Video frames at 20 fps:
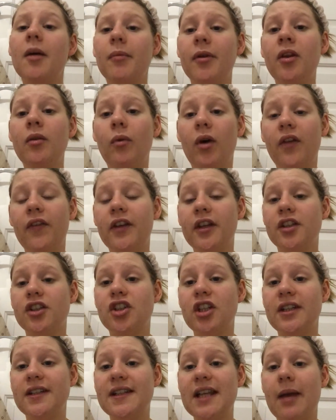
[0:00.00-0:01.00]
But the one that
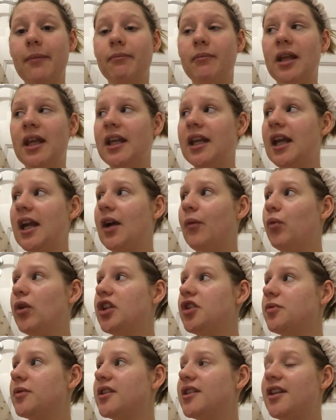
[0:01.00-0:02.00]
she sent me,
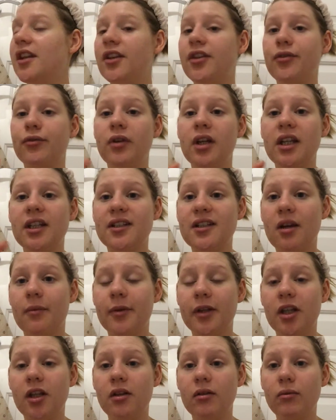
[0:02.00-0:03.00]
which was the
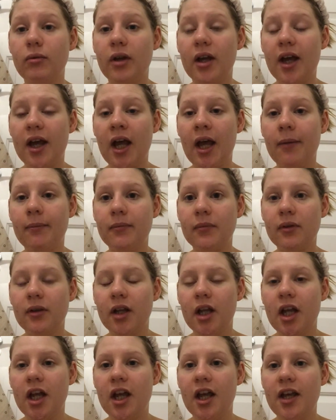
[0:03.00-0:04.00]
3W
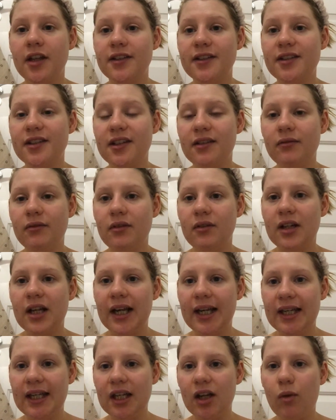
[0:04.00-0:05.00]

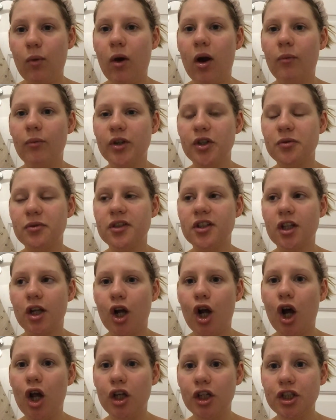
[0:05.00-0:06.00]
Clinic one, which was the
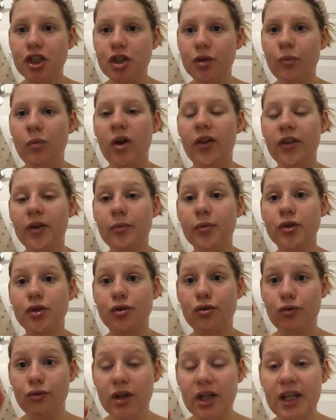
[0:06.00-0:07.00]
collagen one that was
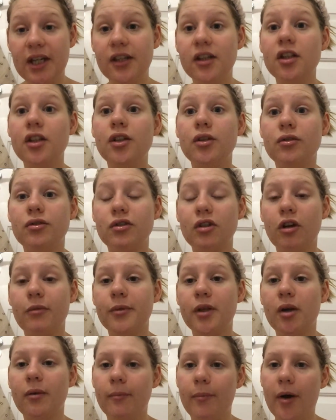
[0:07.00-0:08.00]
green that you saw
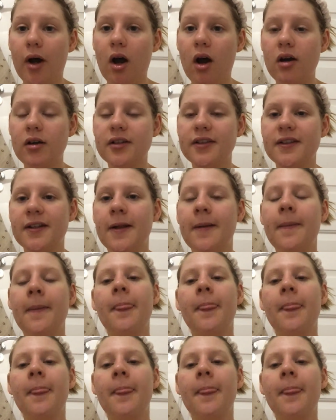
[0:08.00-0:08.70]
me unbox.